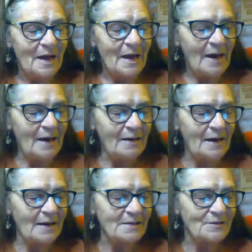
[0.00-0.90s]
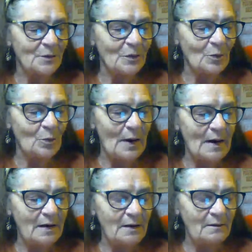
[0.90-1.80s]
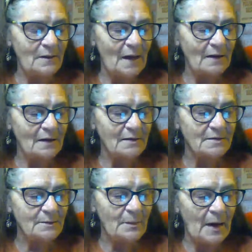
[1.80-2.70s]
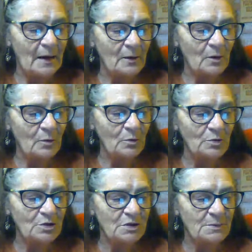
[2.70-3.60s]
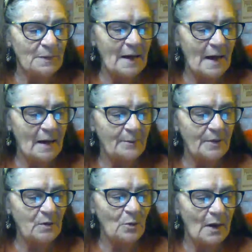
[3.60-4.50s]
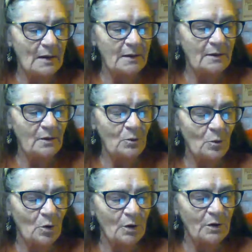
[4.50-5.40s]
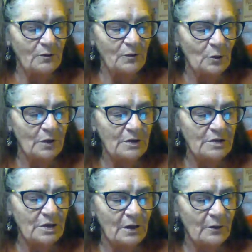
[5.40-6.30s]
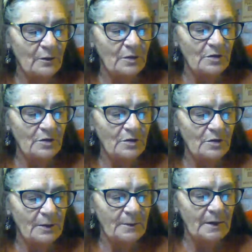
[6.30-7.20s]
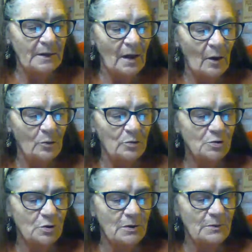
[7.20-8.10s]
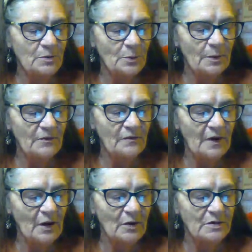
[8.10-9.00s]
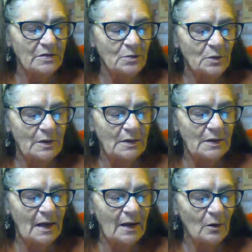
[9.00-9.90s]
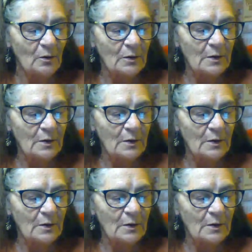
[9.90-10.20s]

And as for the waiting, that doesn't matter. We'll just be happy waiting and working for each other and dreaming. Old dreams will be very sweet now.